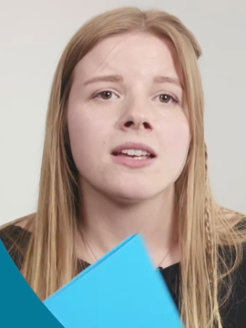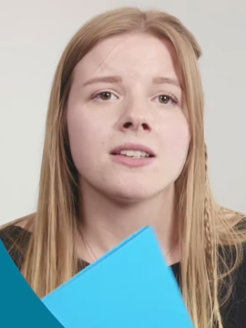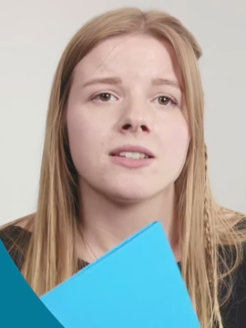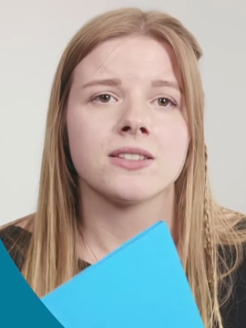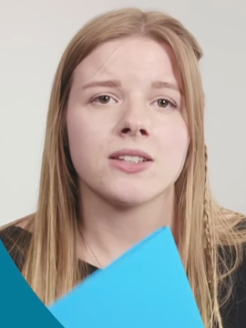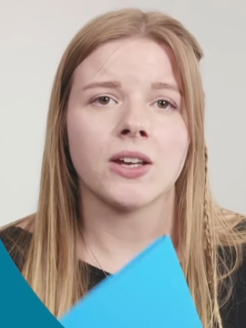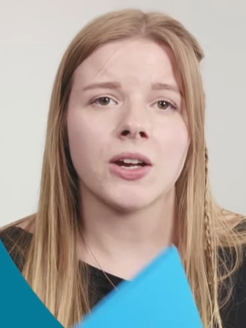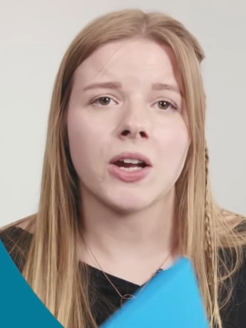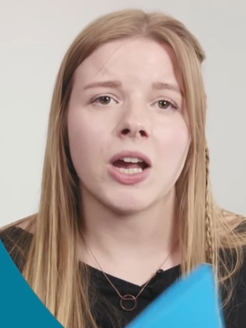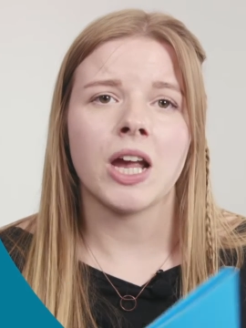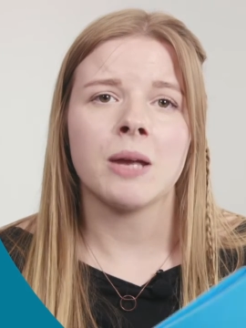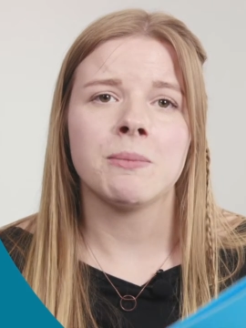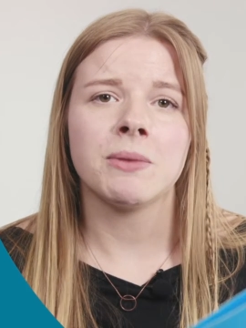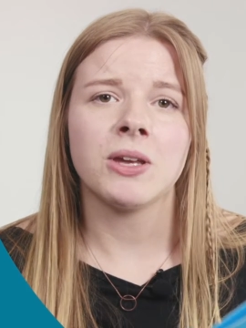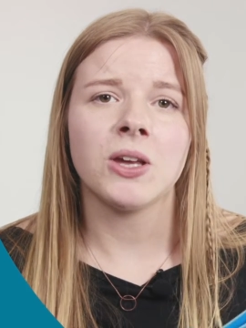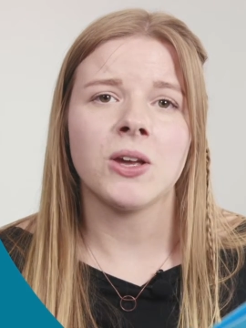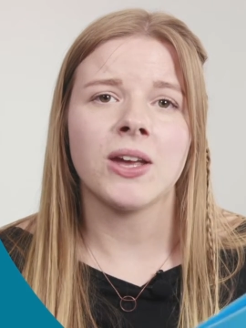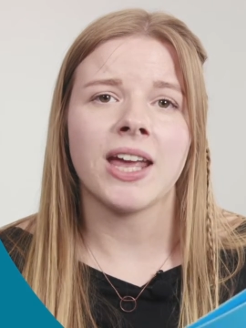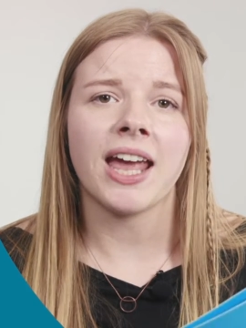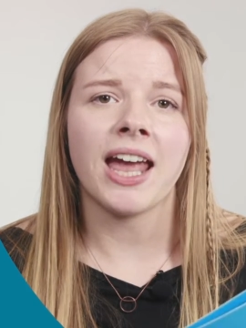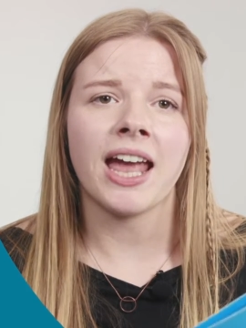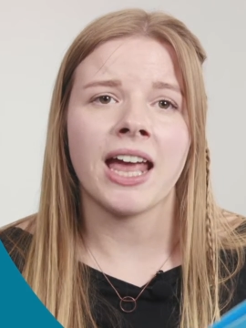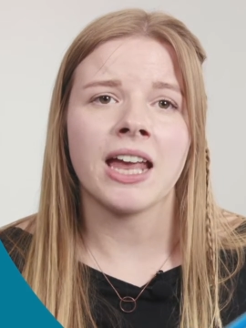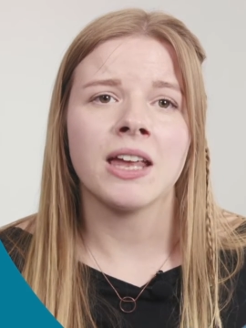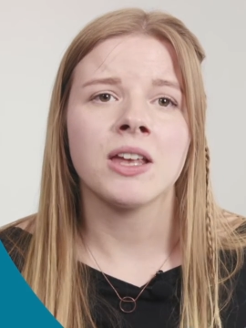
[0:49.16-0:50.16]
Sarcoma
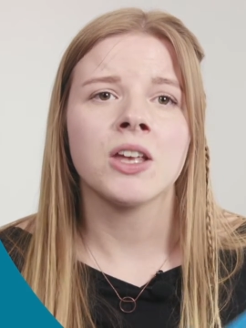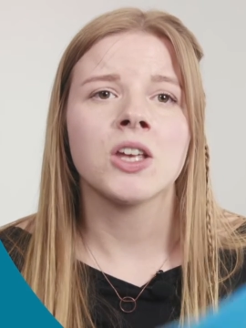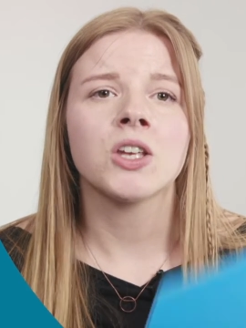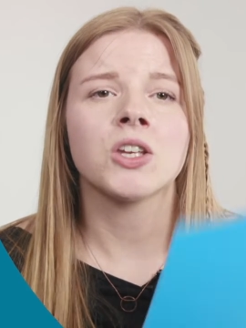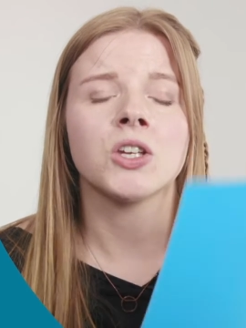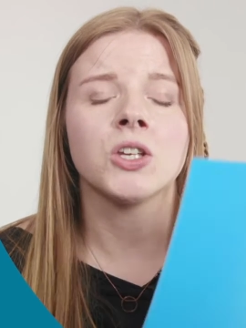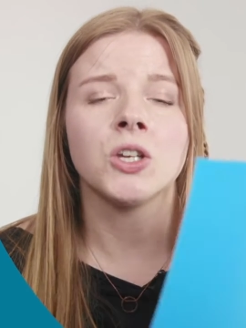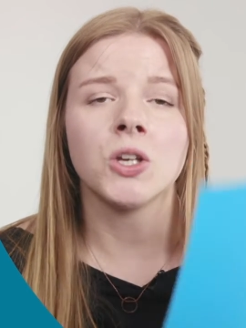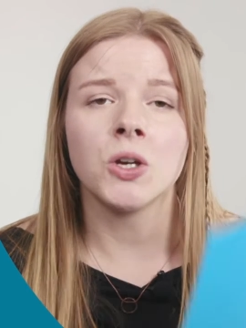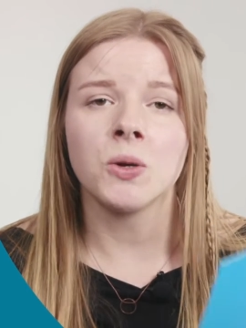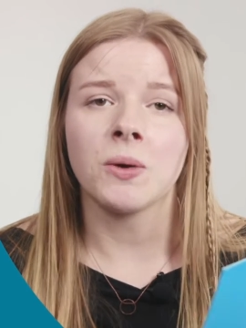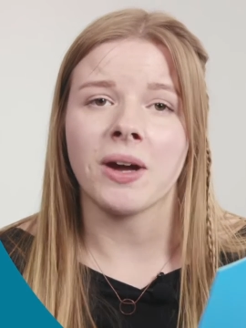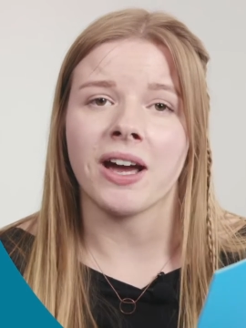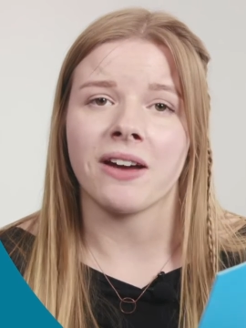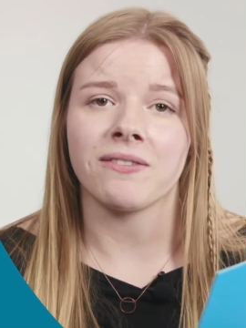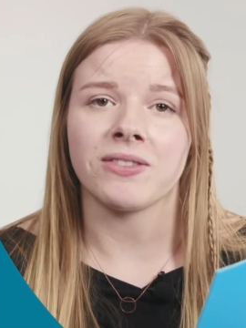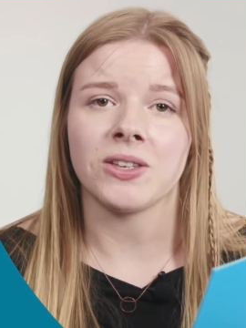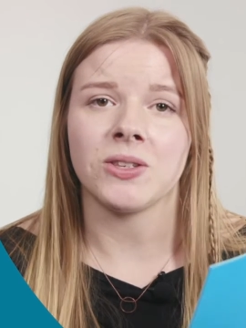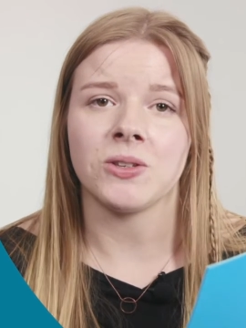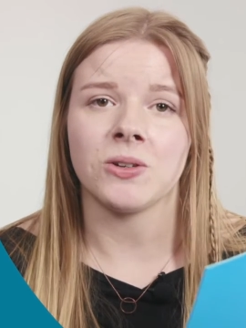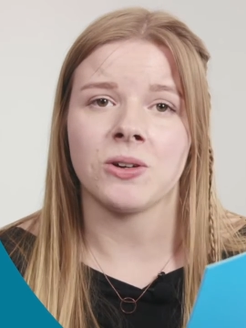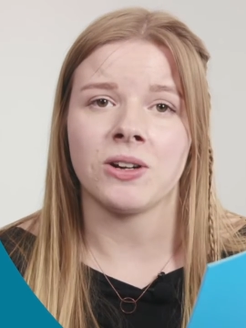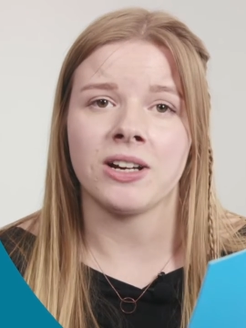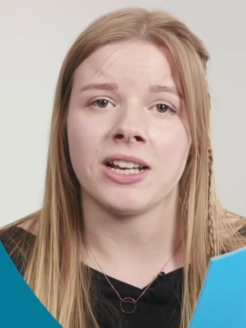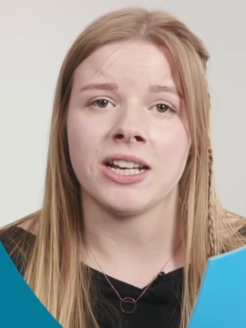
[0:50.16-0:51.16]
UK, you have
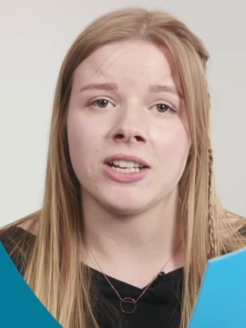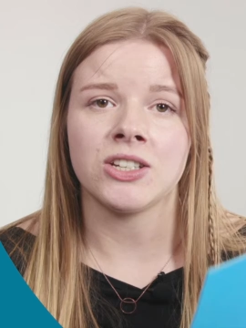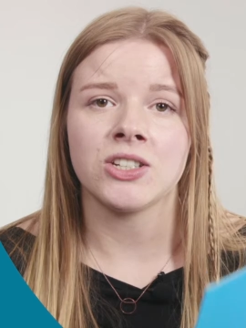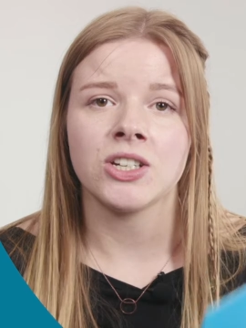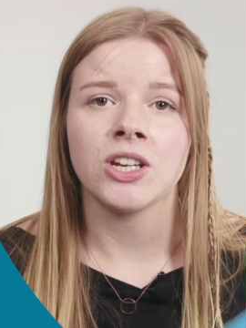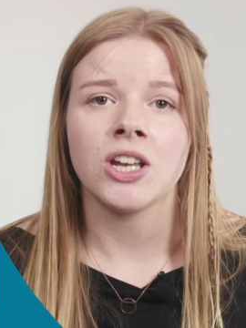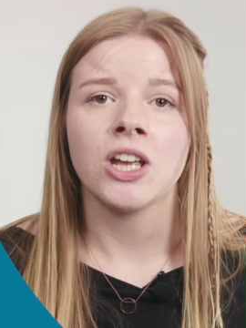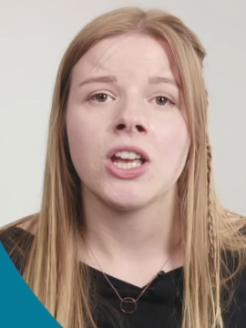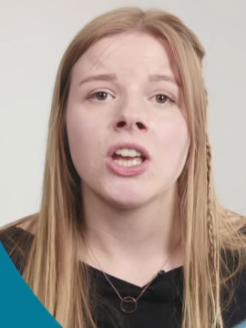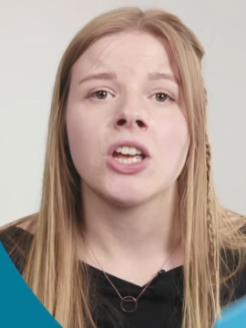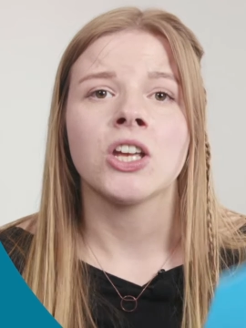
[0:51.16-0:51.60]
the knowledge.